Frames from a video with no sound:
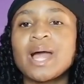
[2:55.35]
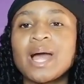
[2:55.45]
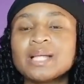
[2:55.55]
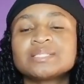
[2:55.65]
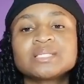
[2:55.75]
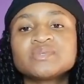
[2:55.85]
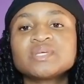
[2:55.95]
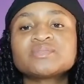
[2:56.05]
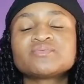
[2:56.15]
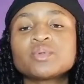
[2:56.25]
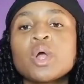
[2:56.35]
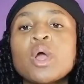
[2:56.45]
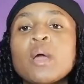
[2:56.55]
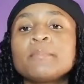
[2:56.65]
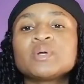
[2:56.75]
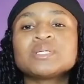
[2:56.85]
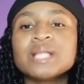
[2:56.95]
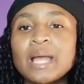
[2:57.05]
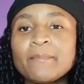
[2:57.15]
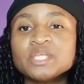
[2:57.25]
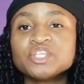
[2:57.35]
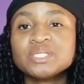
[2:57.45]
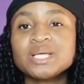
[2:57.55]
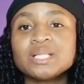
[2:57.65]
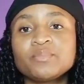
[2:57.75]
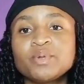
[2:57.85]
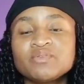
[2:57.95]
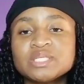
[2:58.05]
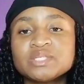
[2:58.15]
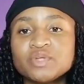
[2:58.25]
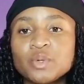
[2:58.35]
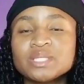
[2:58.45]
unsuccessful because, like I mentioned in the previous video,